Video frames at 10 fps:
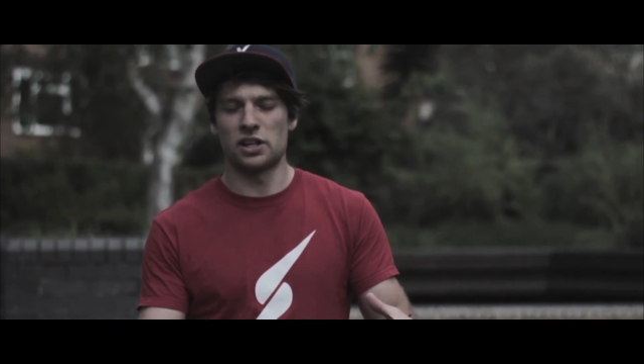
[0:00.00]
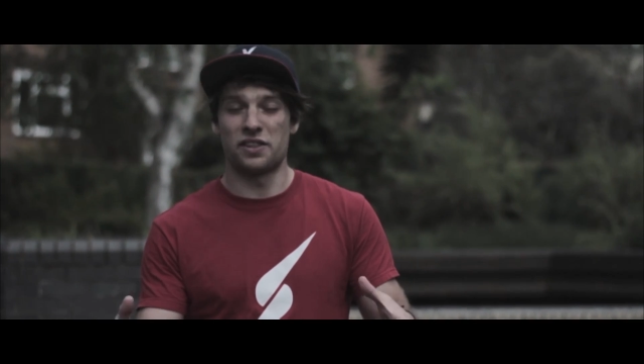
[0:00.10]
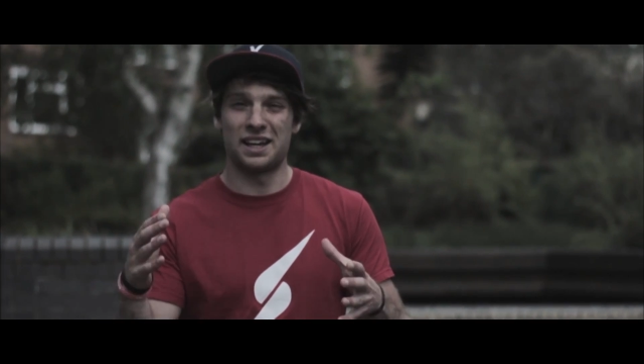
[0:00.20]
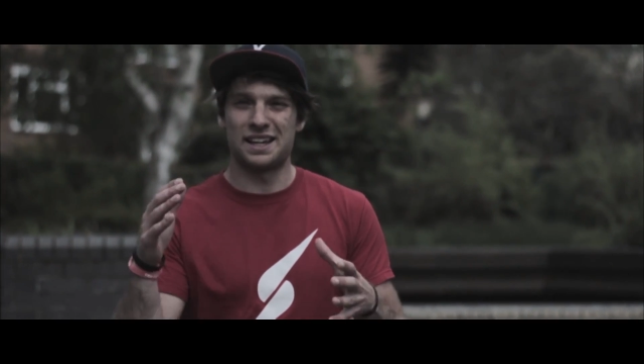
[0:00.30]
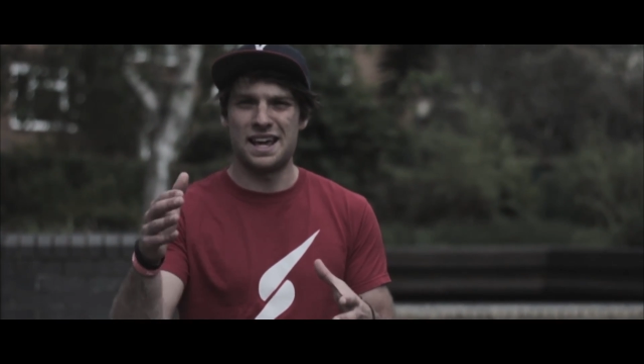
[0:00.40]
I
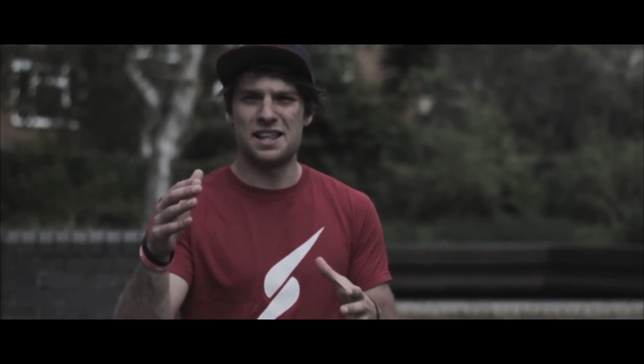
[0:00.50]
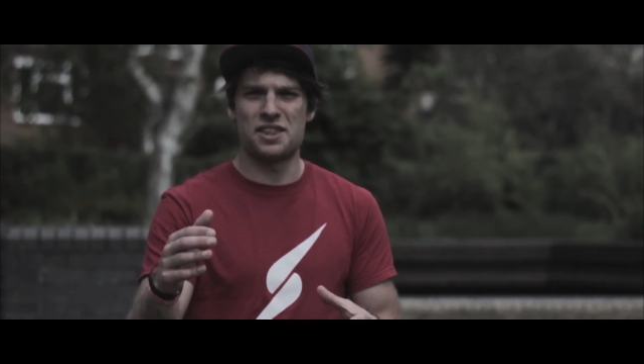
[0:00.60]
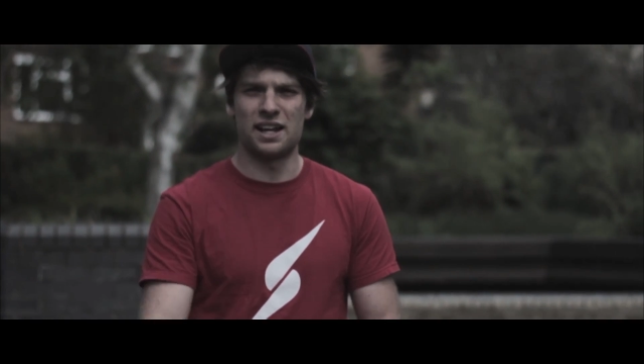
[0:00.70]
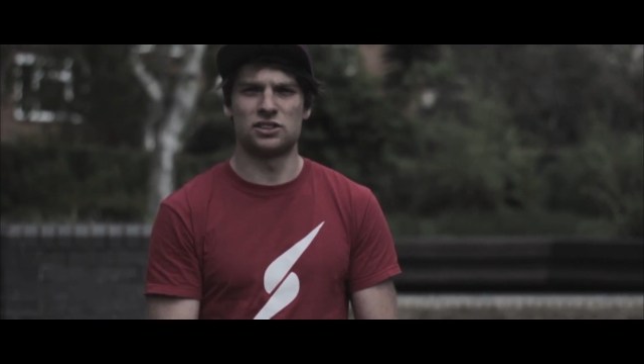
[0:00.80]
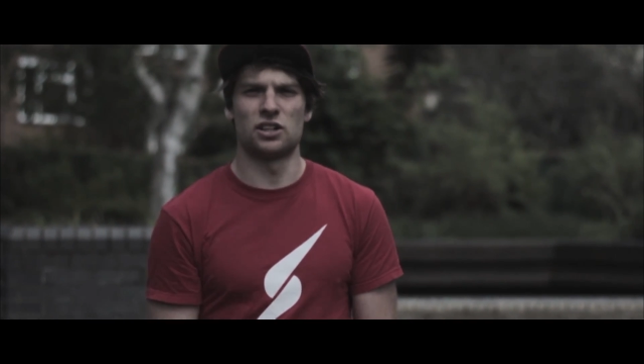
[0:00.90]
think a key
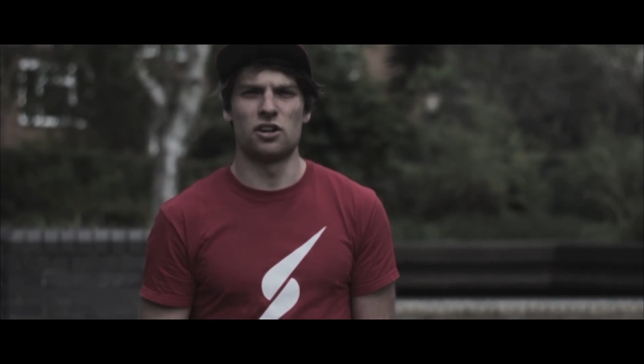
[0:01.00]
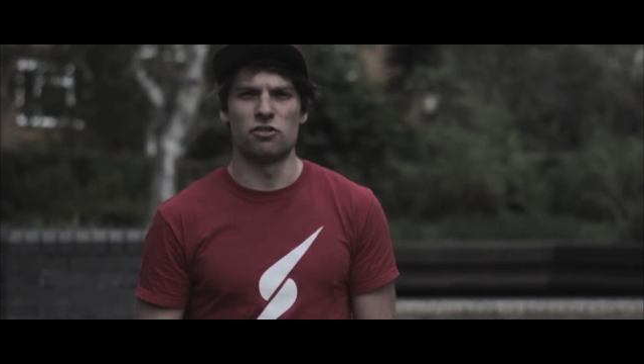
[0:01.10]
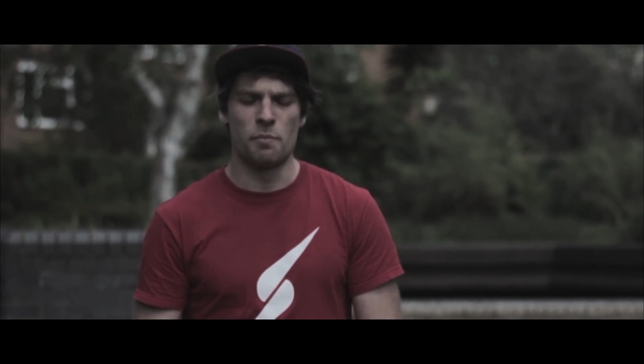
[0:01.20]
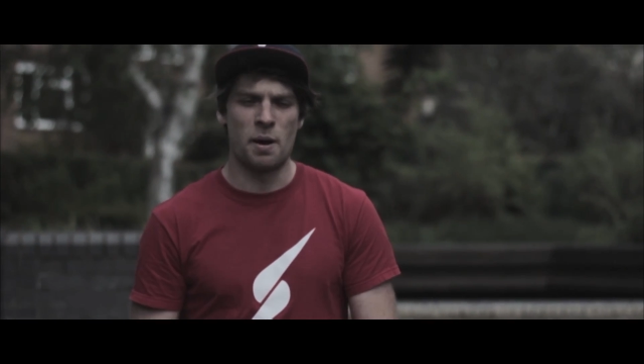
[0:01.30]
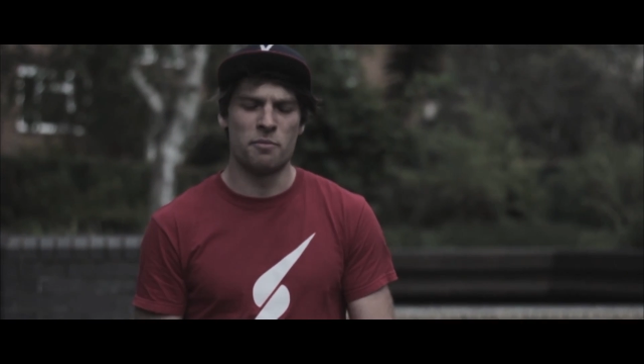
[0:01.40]
thing to
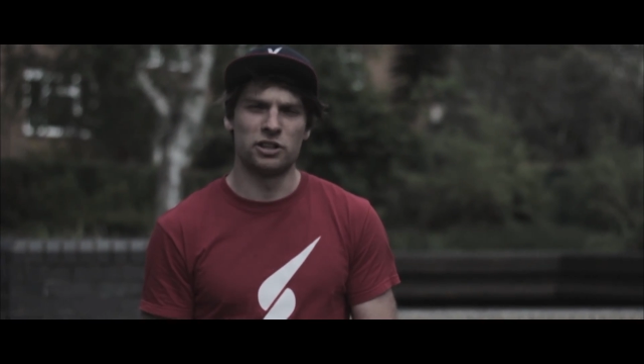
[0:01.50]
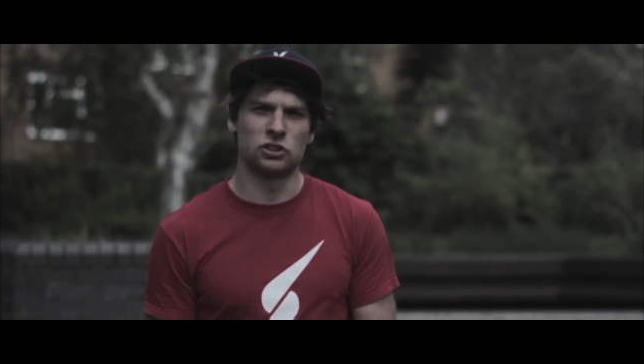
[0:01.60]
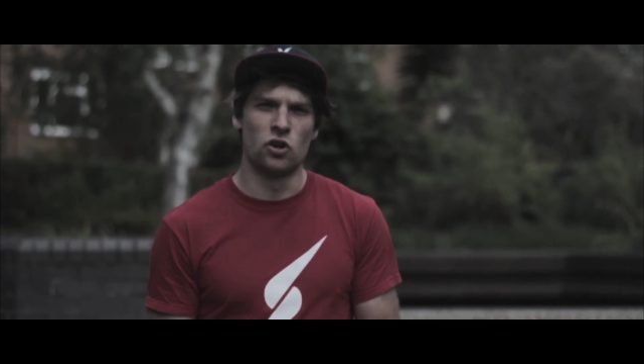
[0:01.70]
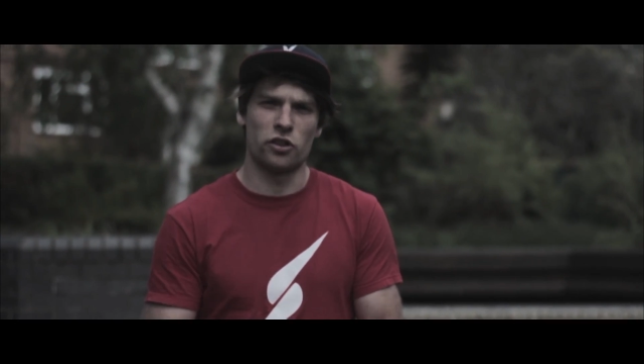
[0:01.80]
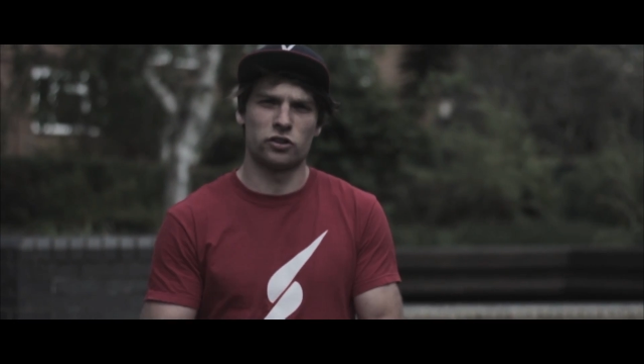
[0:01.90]
remember is
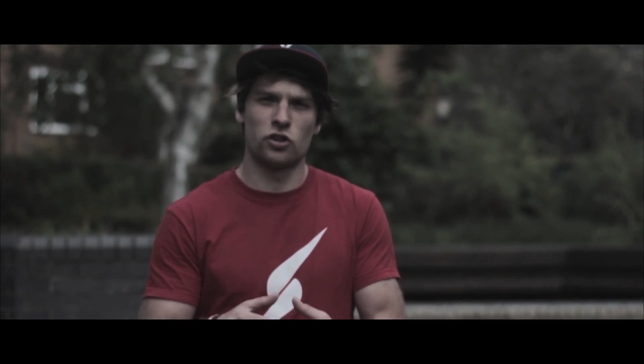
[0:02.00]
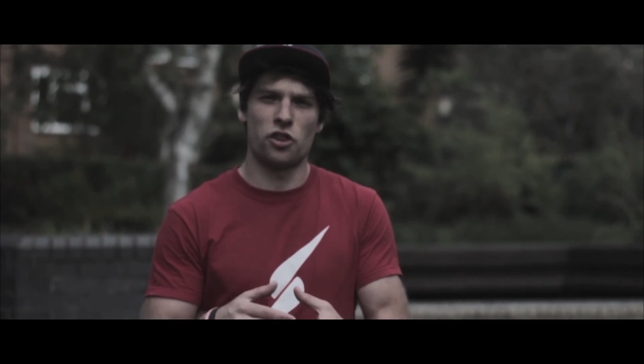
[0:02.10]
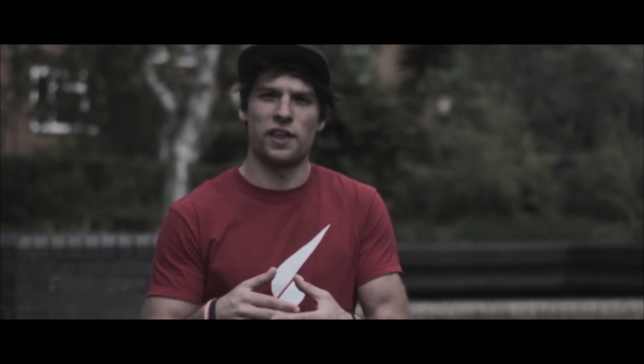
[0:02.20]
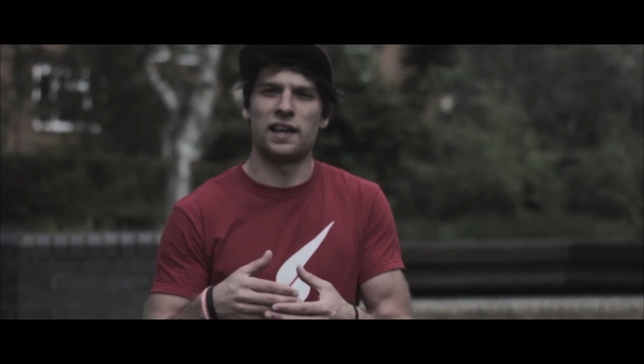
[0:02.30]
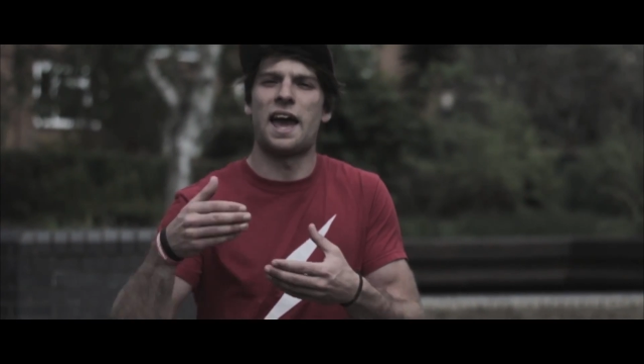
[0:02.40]
to not
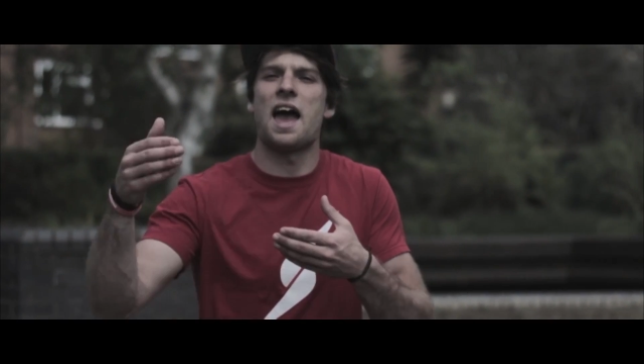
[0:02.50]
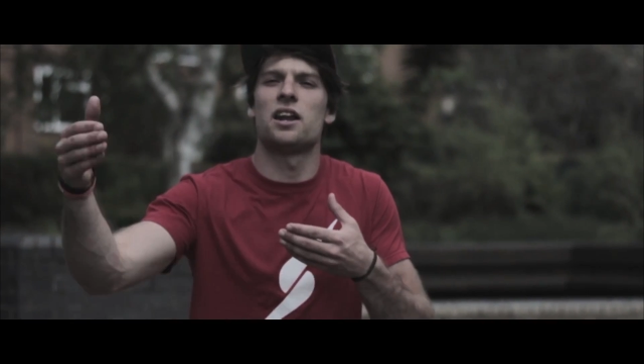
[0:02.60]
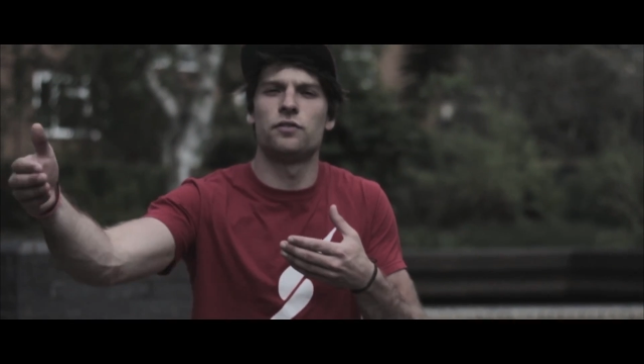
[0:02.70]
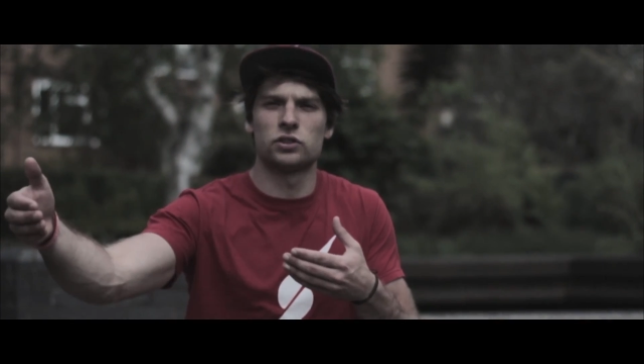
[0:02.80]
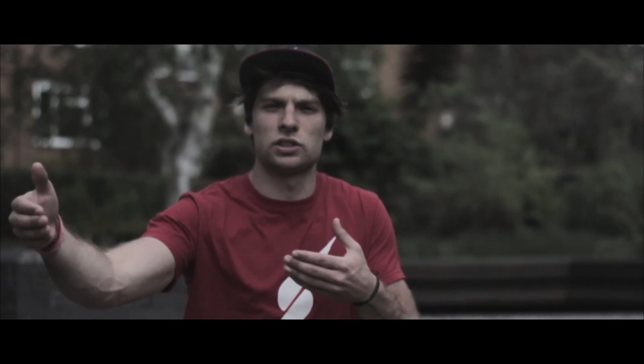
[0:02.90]
think
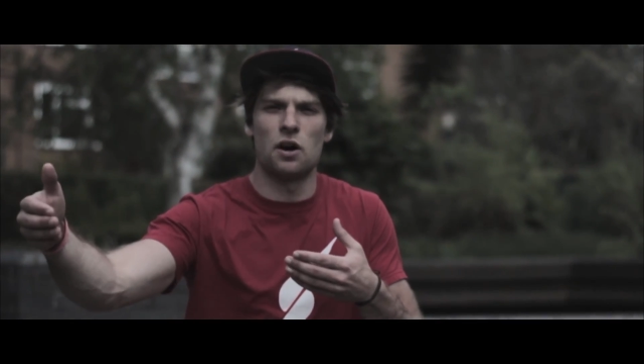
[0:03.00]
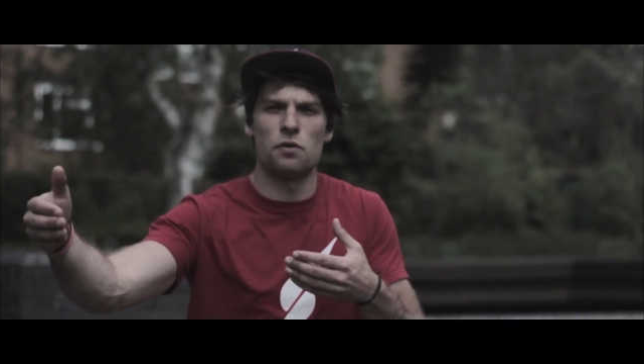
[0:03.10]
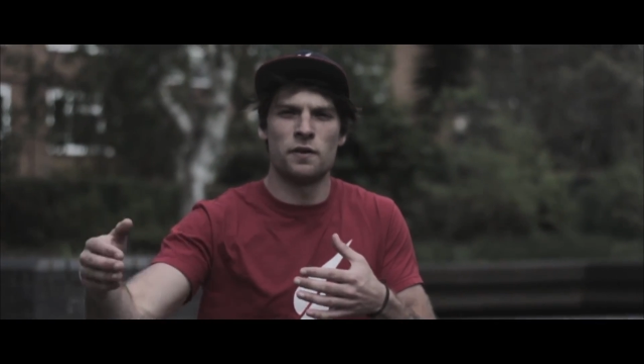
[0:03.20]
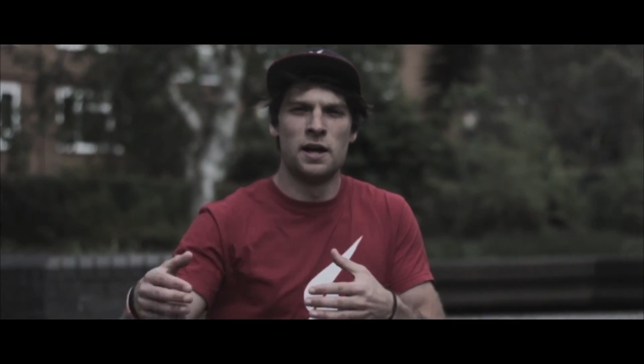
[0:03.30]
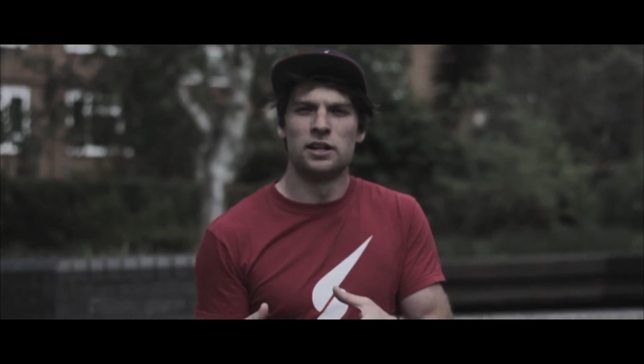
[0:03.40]
ahead of yourself.